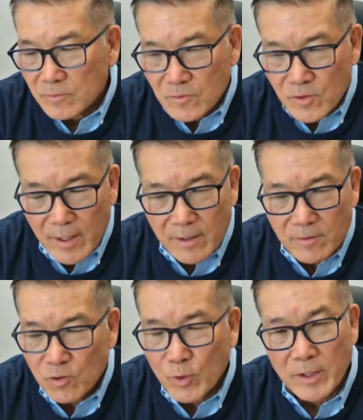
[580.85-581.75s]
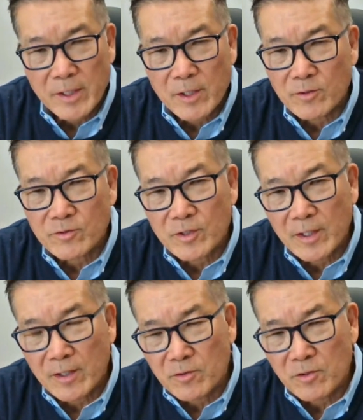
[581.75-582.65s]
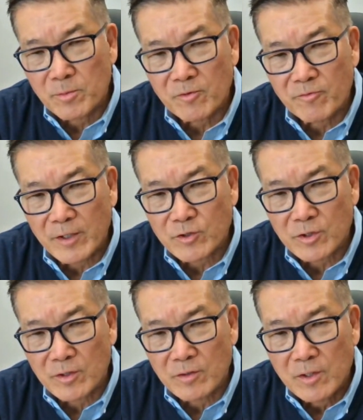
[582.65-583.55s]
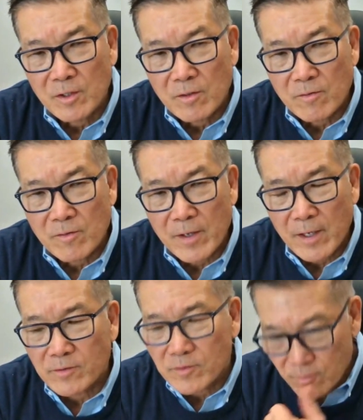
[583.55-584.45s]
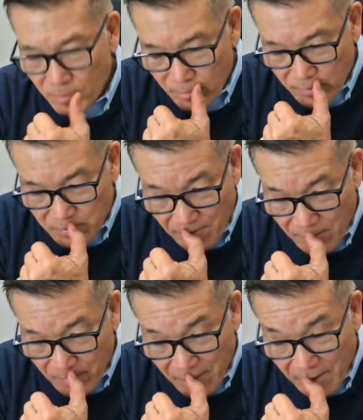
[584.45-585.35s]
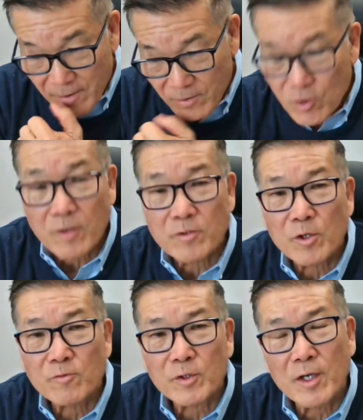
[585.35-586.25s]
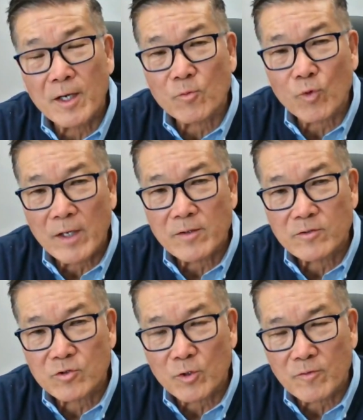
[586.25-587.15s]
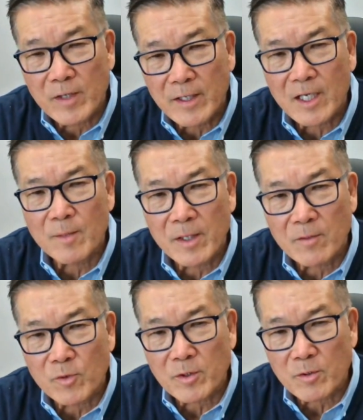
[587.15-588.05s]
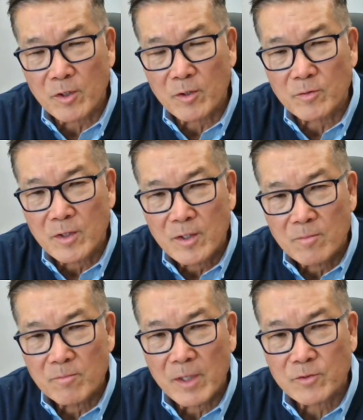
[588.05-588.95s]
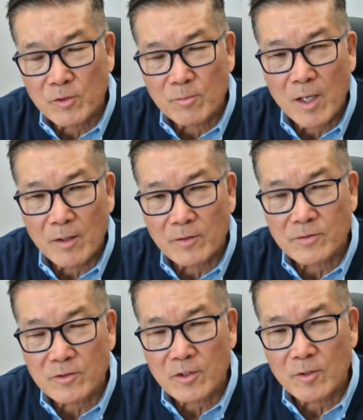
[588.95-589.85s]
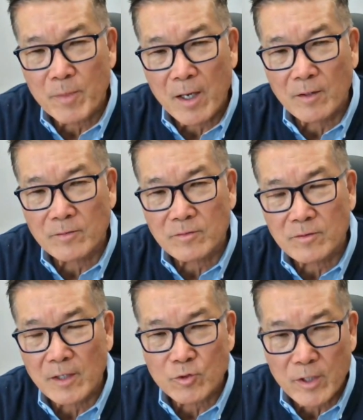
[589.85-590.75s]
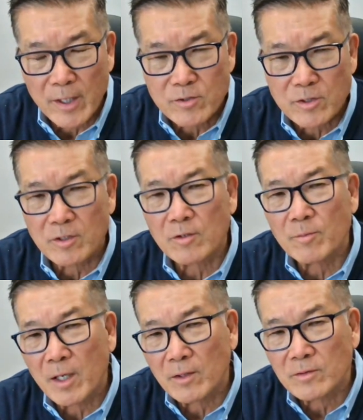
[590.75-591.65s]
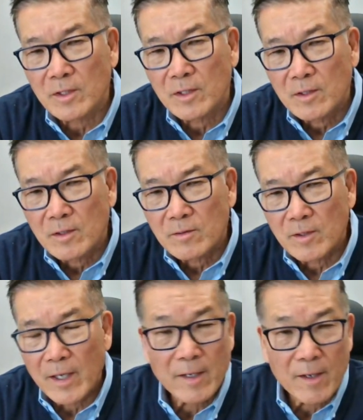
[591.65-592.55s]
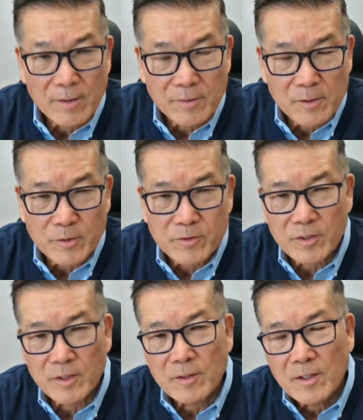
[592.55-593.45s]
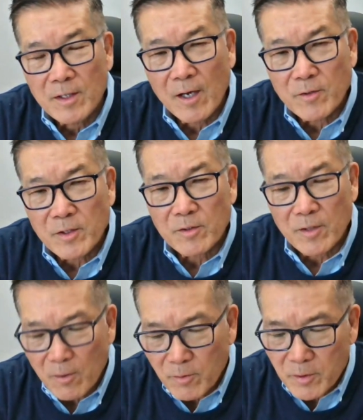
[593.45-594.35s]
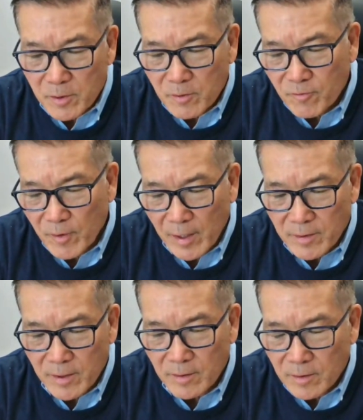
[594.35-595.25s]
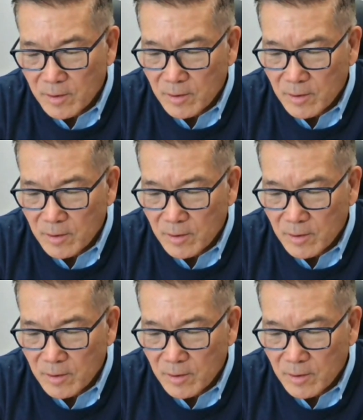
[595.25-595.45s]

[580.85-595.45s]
10, 20 years into the profession, that some of them, and it's hard to overcome, right? That sort of, they come in with their own mental models about education and about AI literacy. How are you finding